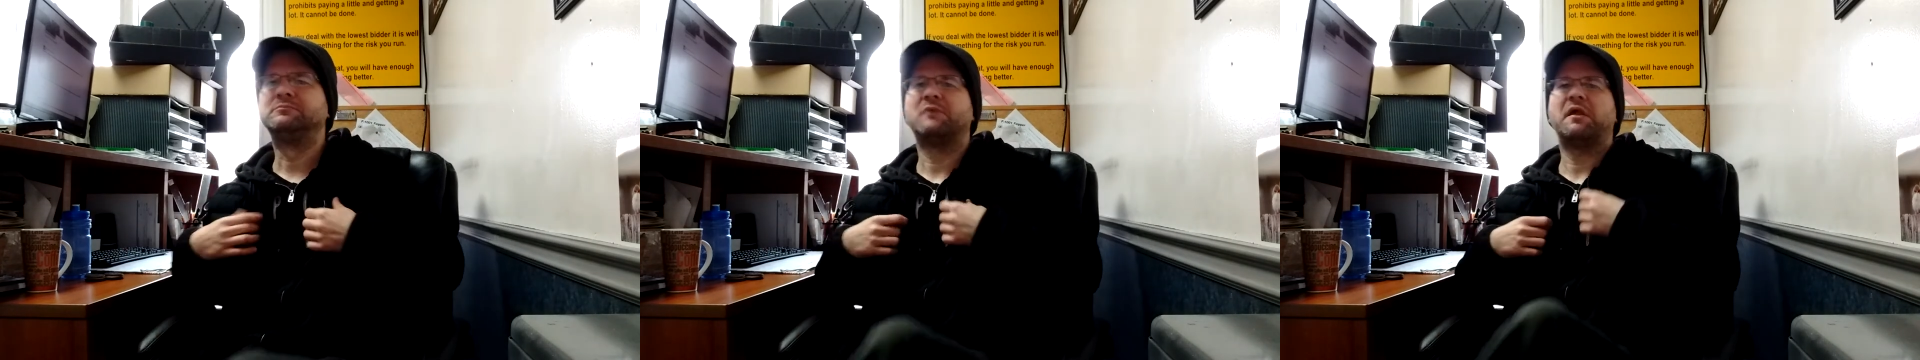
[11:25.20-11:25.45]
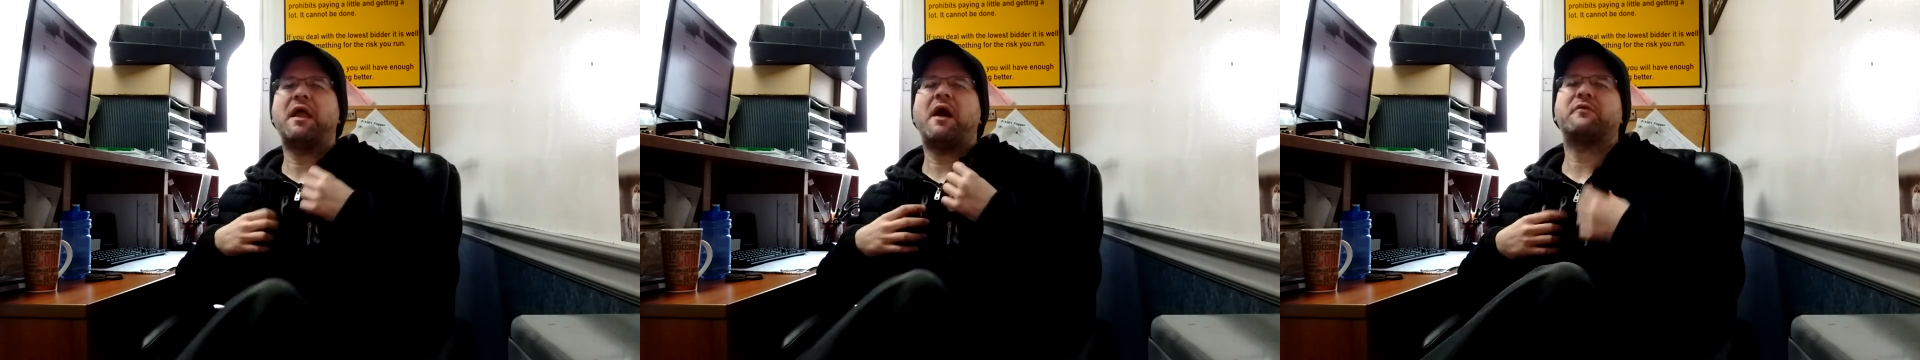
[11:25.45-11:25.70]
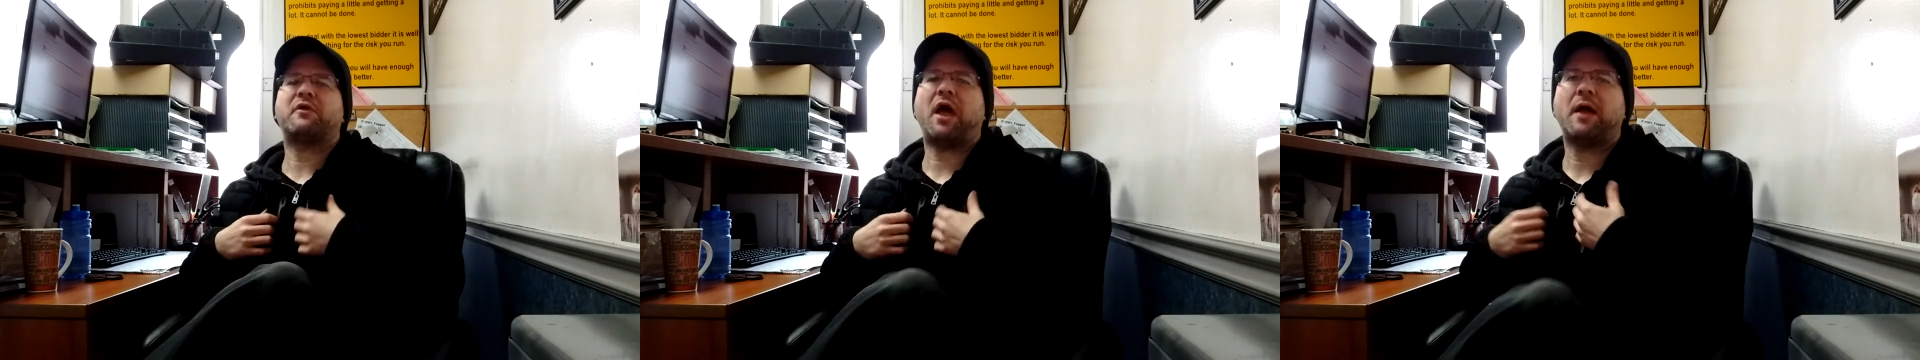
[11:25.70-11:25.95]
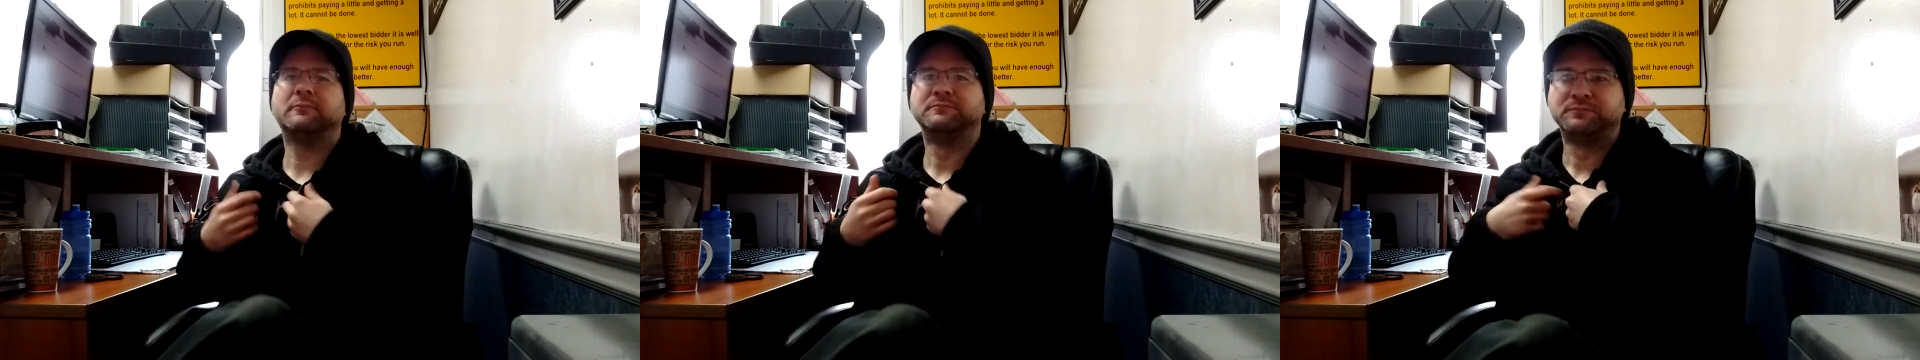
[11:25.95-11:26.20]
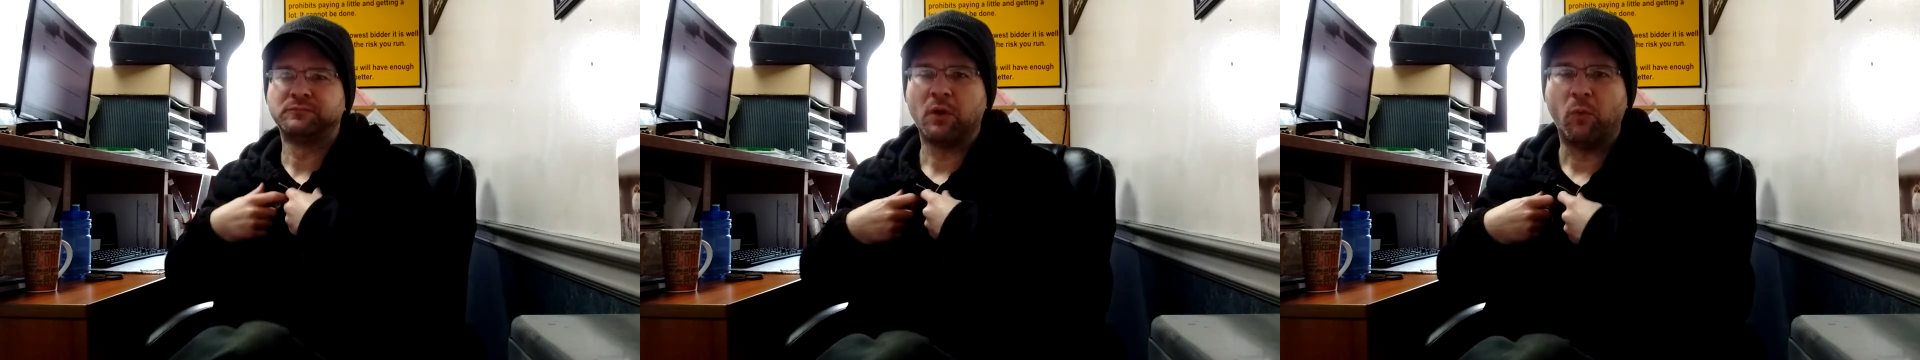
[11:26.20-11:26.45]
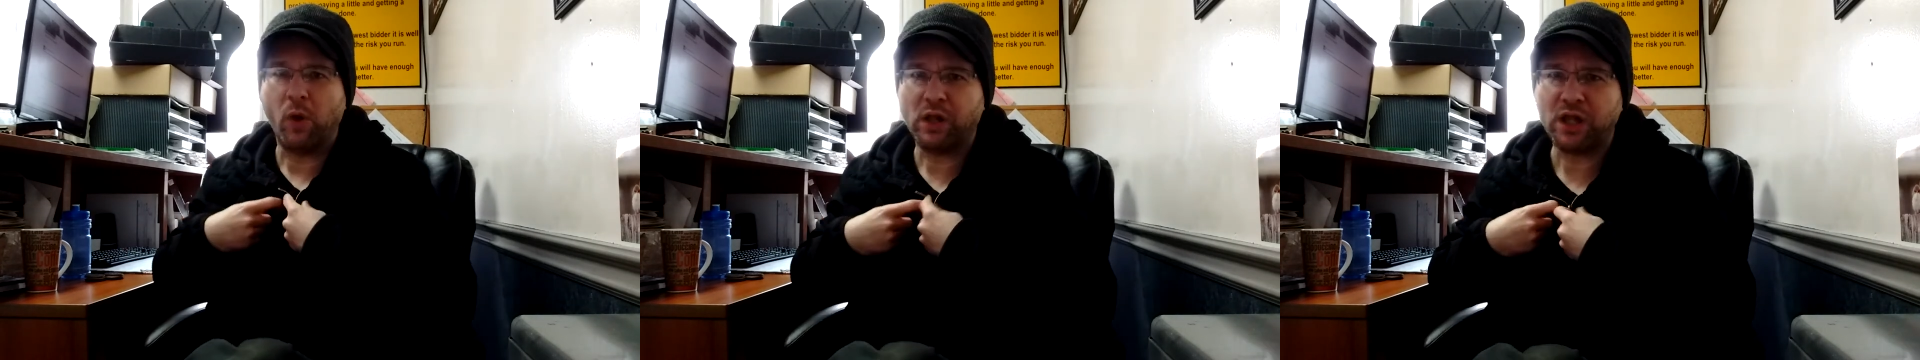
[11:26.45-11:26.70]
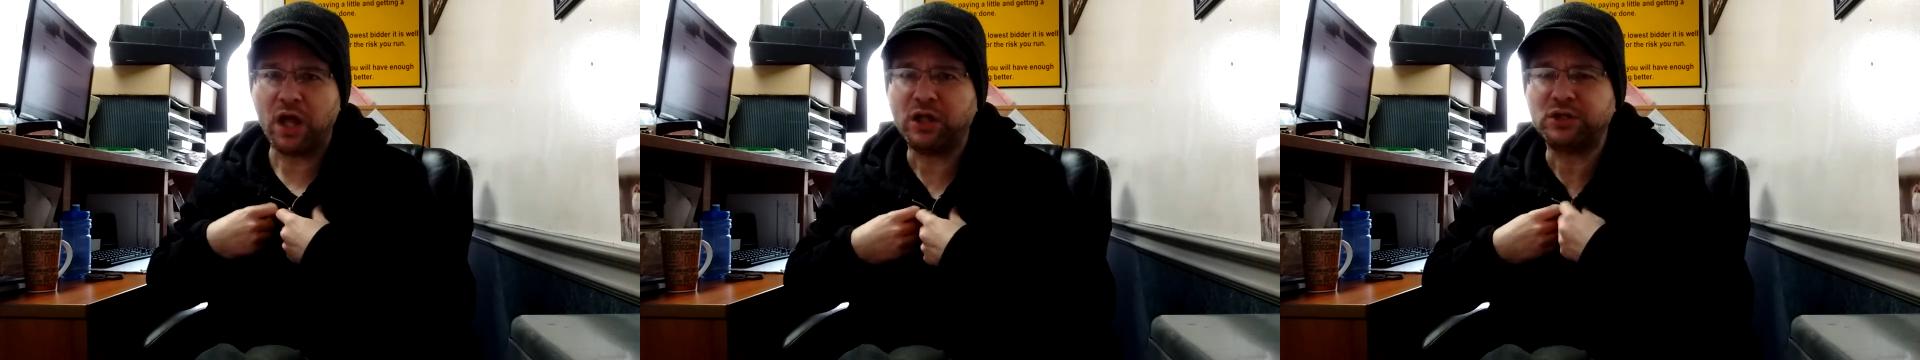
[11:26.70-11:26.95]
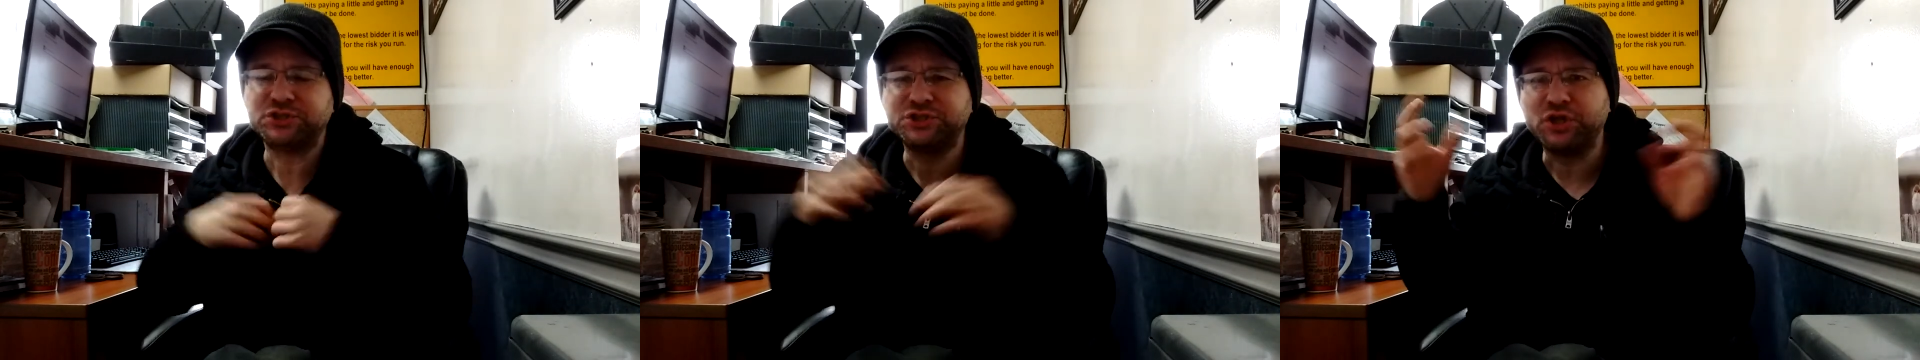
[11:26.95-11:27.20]
them. Now they're like, well, I
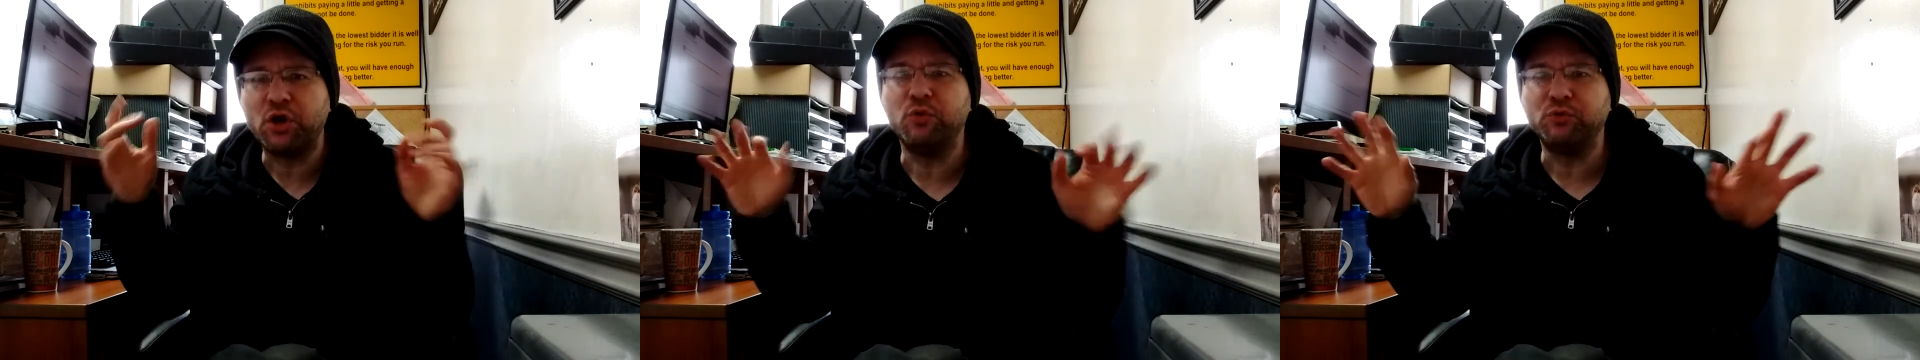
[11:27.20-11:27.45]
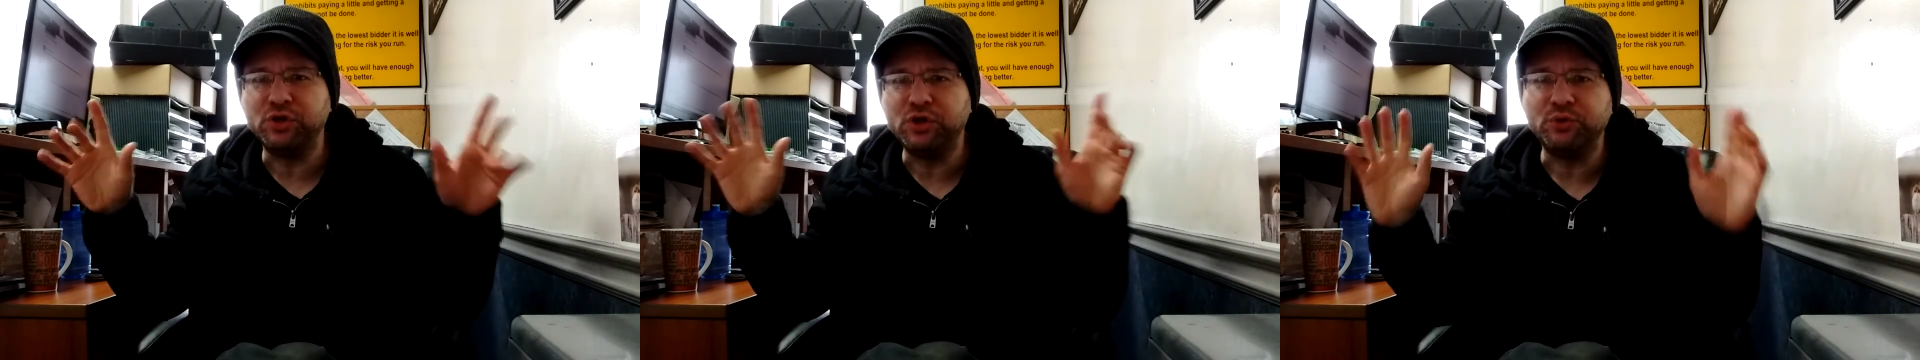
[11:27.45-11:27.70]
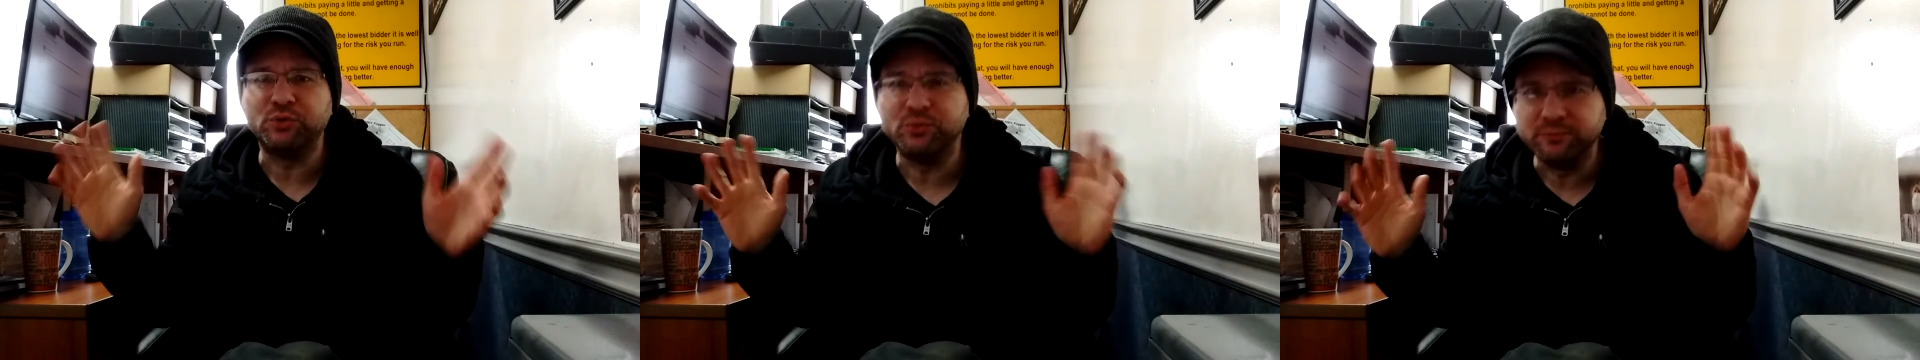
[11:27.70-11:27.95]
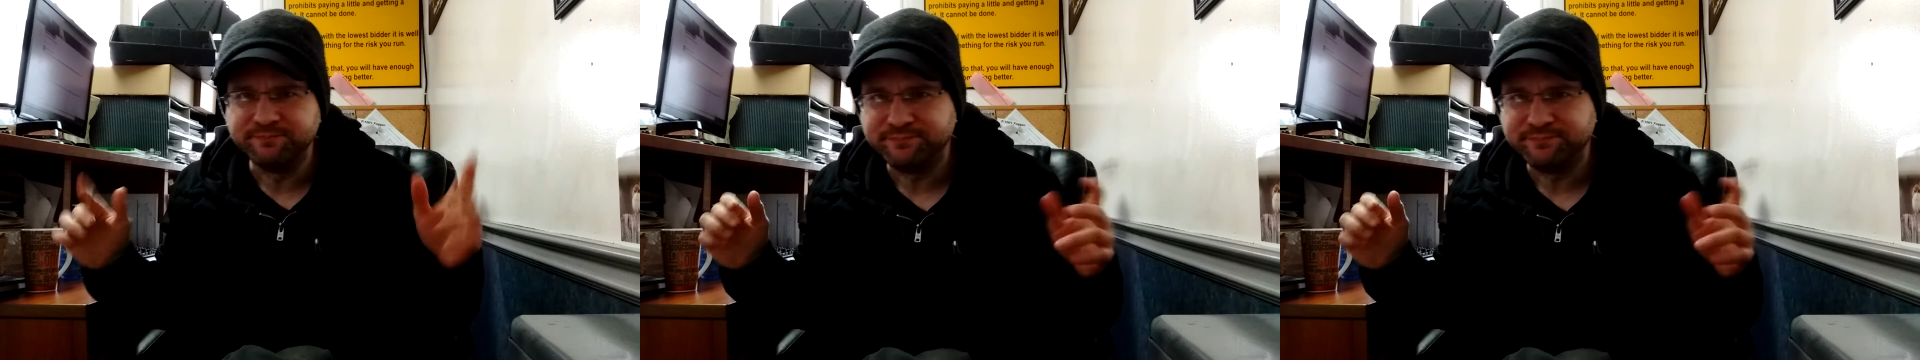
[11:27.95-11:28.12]
will show you